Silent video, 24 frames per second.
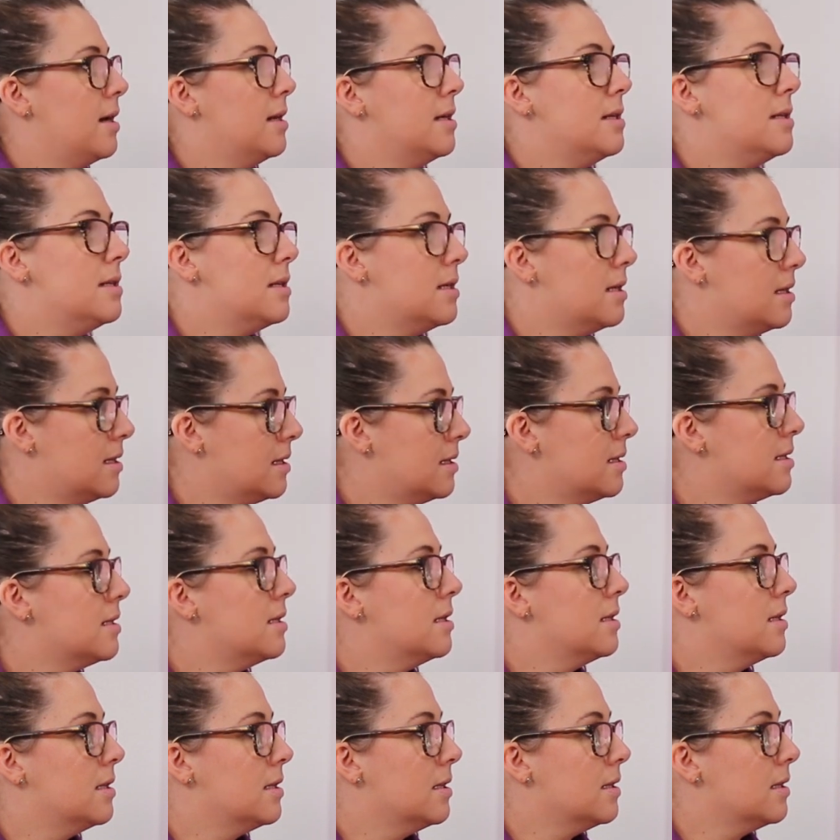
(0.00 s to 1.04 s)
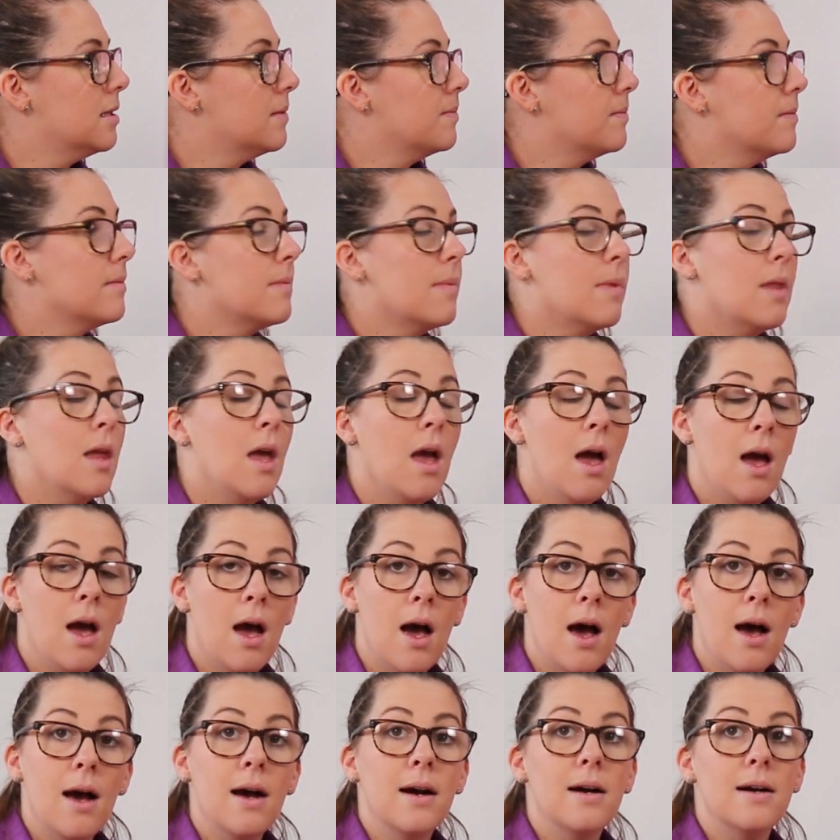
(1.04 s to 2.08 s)

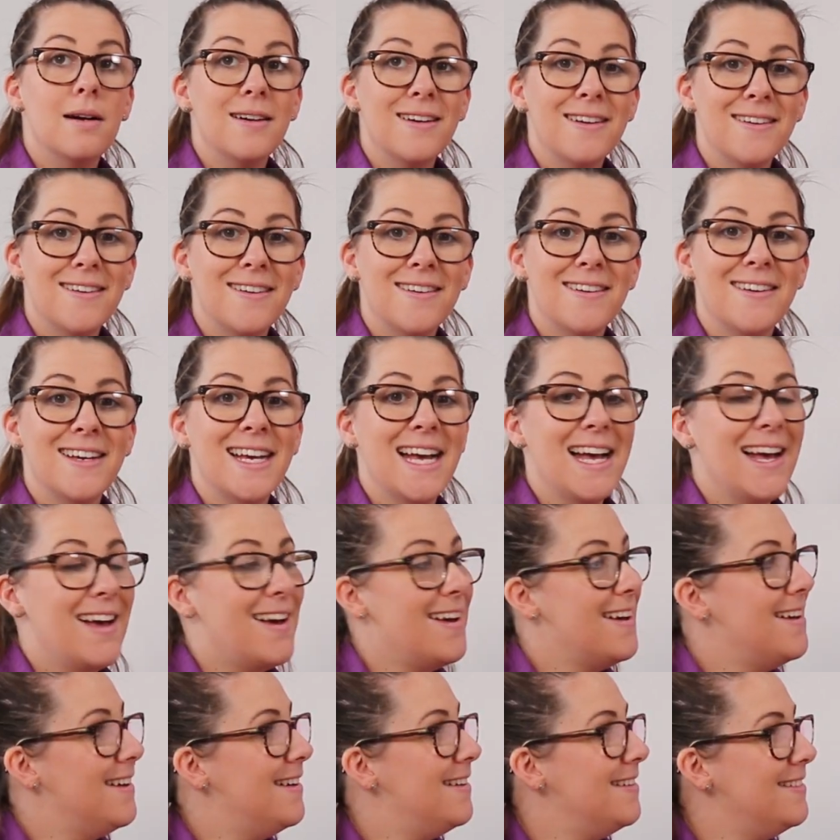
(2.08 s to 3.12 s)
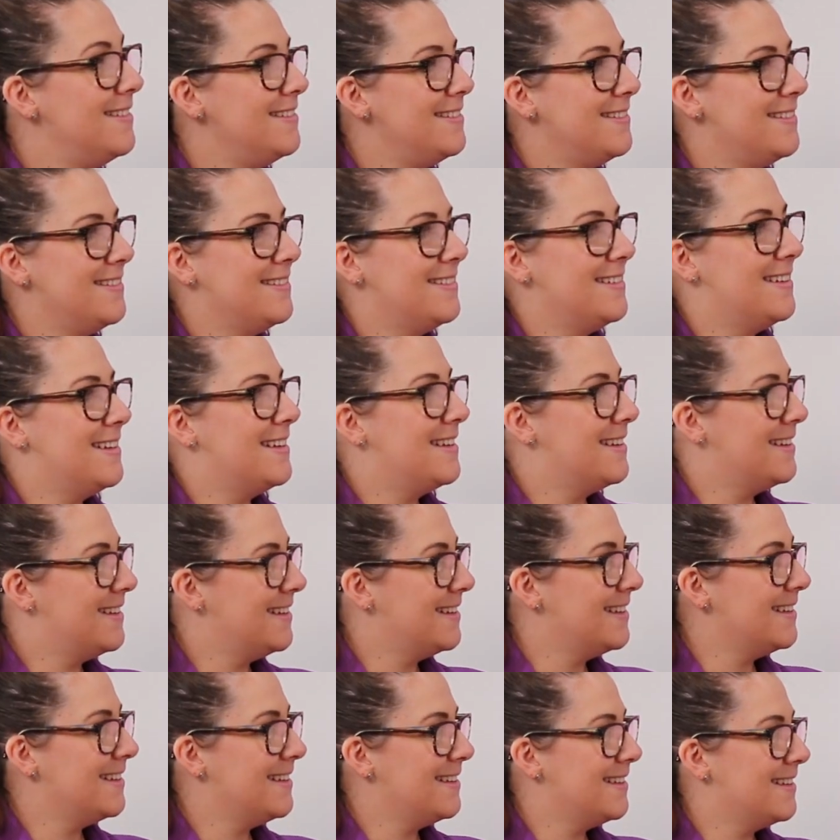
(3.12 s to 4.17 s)

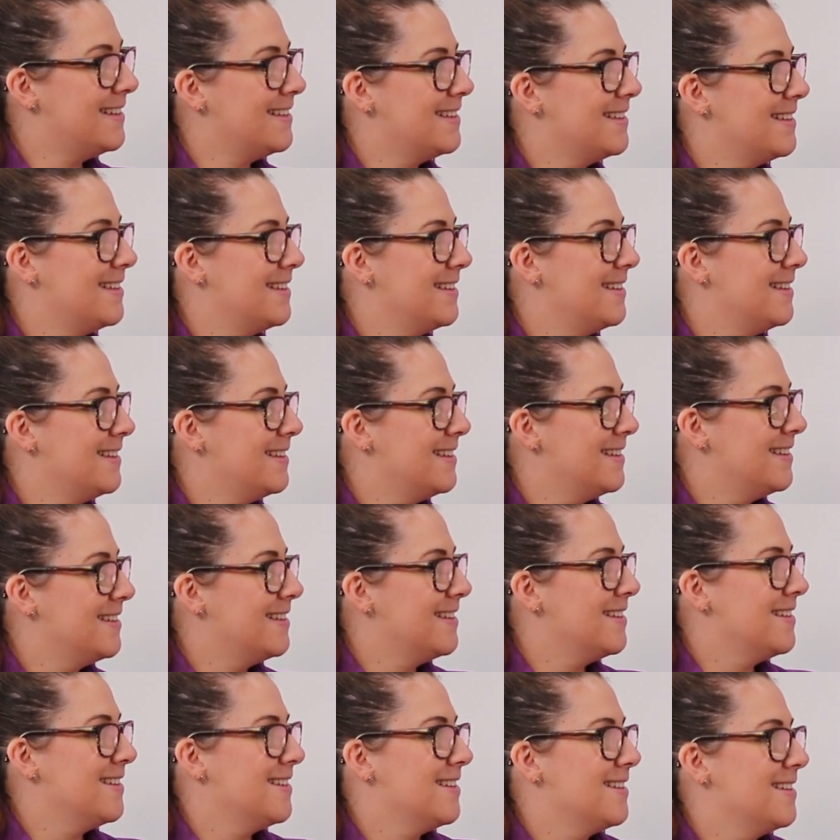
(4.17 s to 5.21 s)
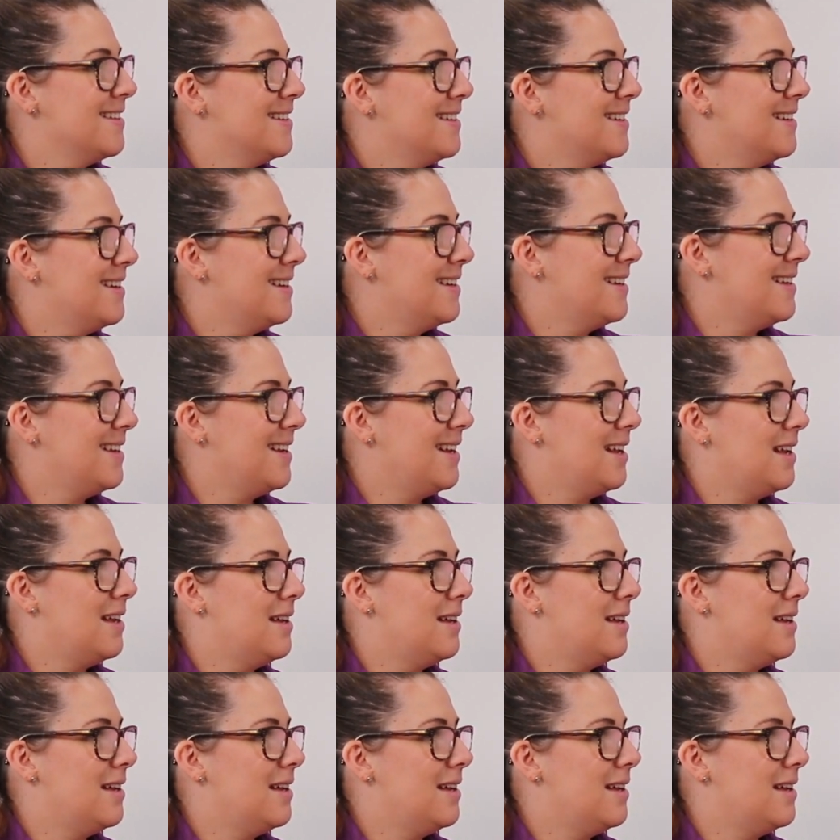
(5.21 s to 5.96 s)
This person isn't speaking.